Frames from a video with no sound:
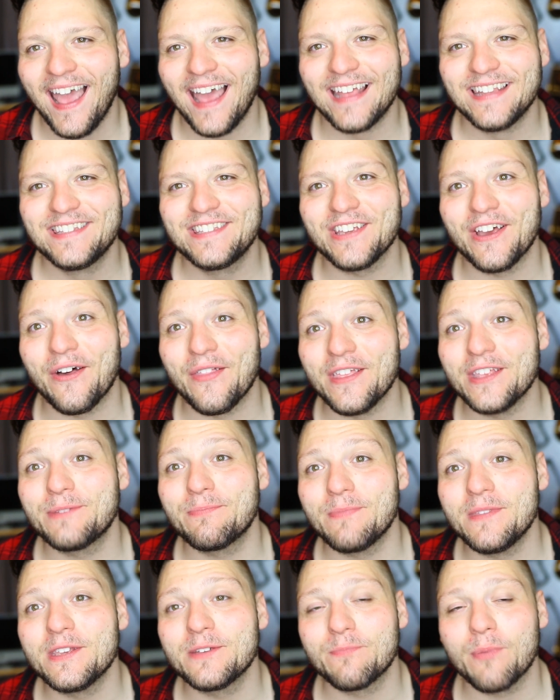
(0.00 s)
And so
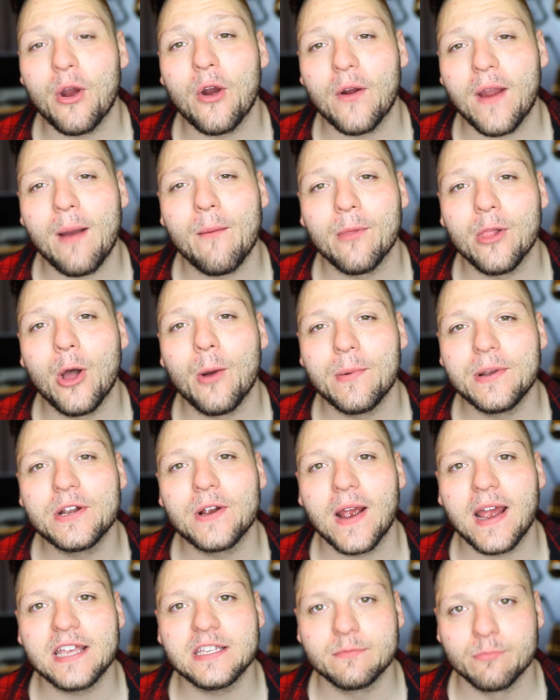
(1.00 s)
this program will open
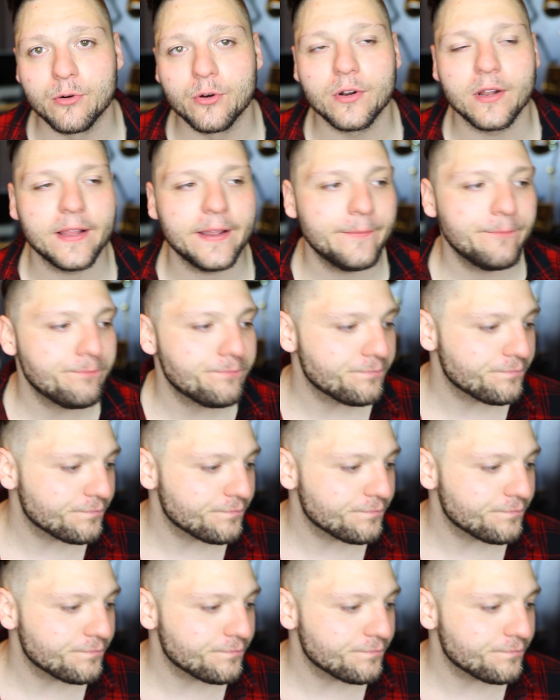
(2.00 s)
your eyes brutally.